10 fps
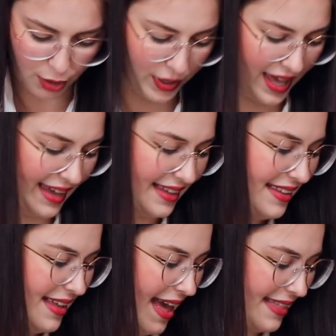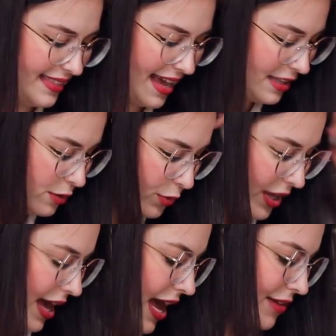Okay, and then
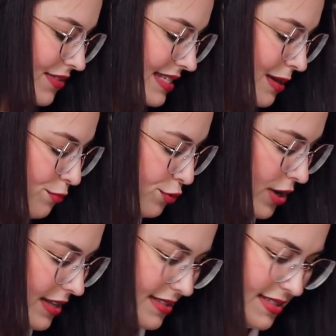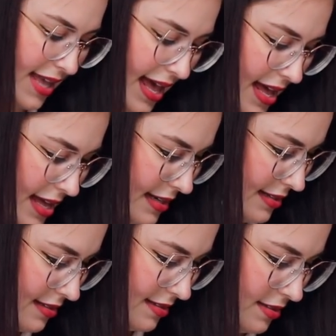we have some prints
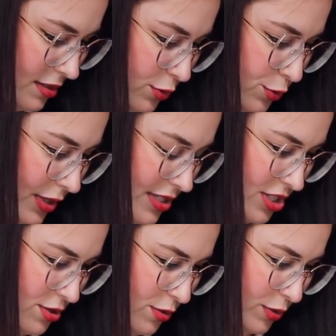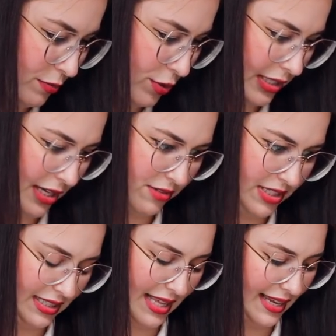and... Ooh, I just saw one print I
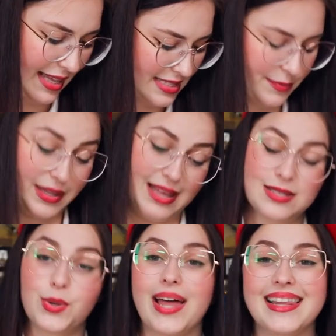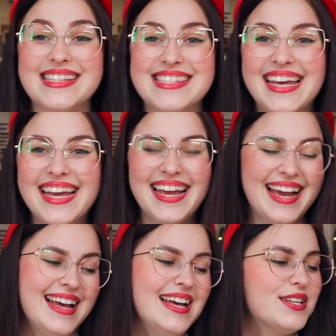really like and something else. Okay, let's
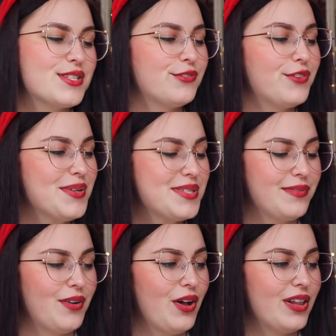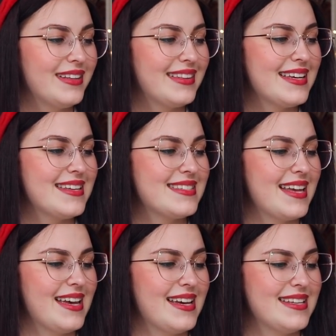see. So first of all, this
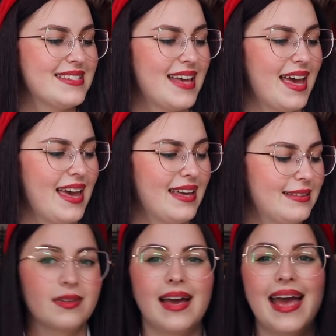is a